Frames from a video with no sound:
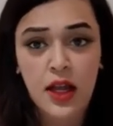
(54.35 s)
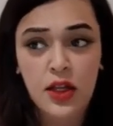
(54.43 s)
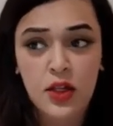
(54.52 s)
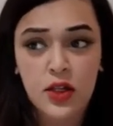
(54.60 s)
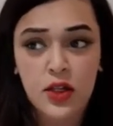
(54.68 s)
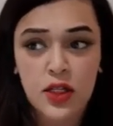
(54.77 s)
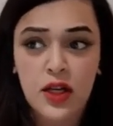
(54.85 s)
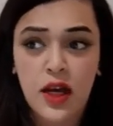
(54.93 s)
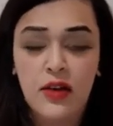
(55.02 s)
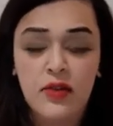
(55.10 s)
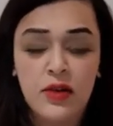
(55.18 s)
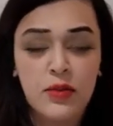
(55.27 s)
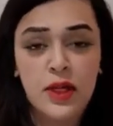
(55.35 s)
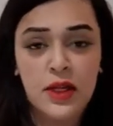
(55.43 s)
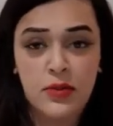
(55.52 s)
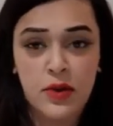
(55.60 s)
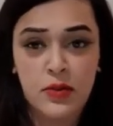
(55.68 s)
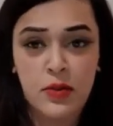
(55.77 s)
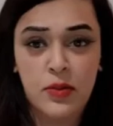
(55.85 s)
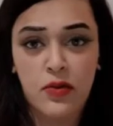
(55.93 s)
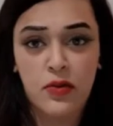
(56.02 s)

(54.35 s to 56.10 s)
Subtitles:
and you need to have a minimum